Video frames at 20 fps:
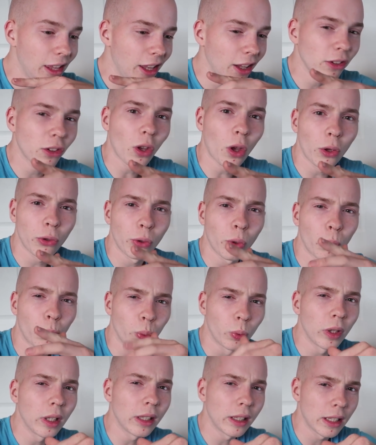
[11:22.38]
it's also
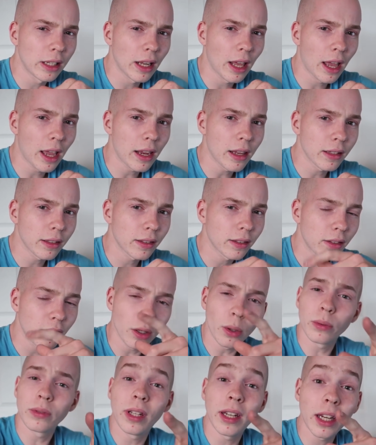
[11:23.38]
really nice.
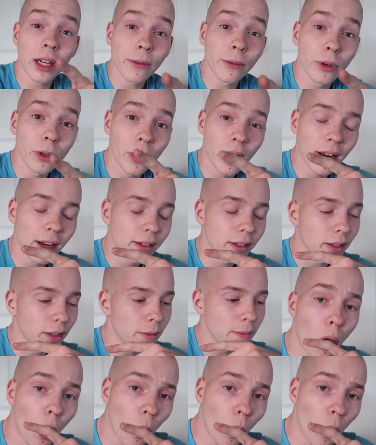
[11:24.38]
Don't take it for granted.